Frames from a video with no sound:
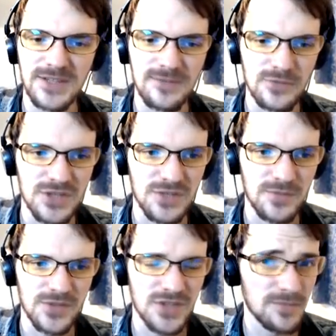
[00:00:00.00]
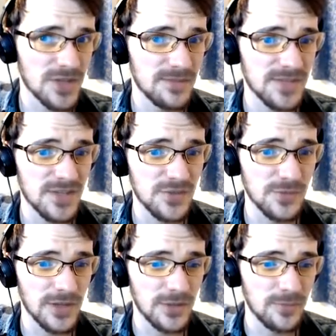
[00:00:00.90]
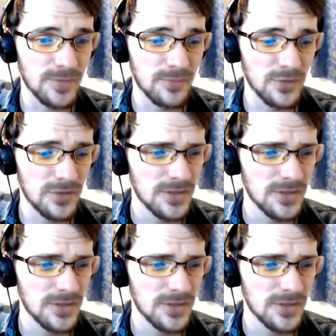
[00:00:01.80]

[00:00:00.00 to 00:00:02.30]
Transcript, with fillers: level Digimon. Sometimes they do want a little bit more,